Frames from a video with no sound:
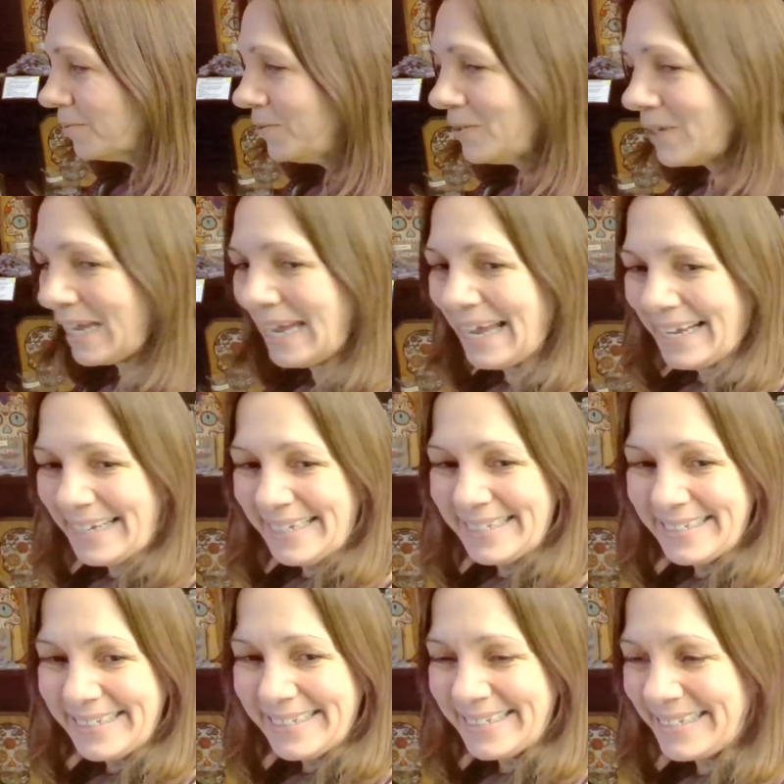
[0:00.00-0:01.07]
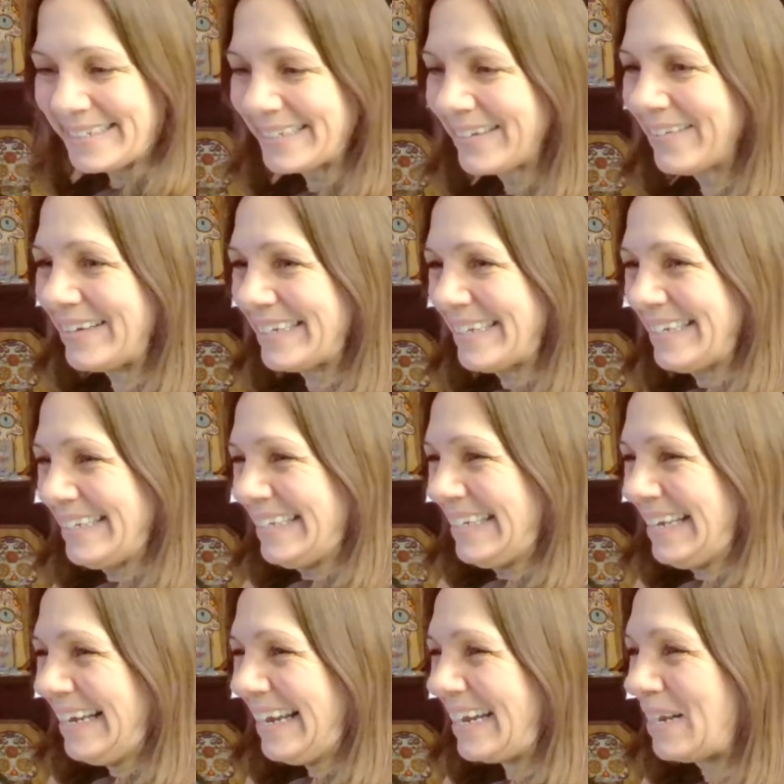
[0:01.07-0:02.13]
Okay, good.
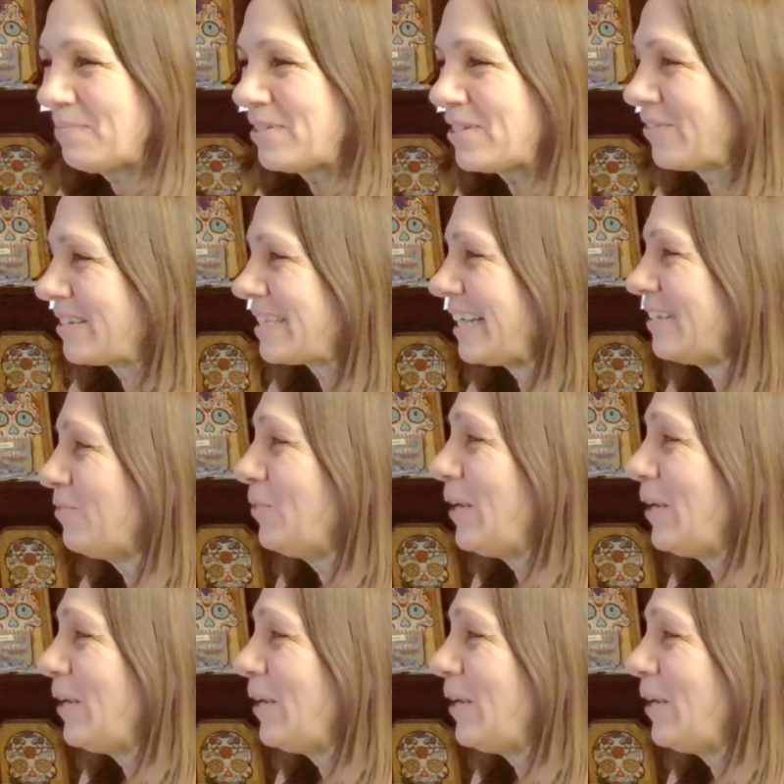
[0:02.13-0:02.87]
I'm so excited.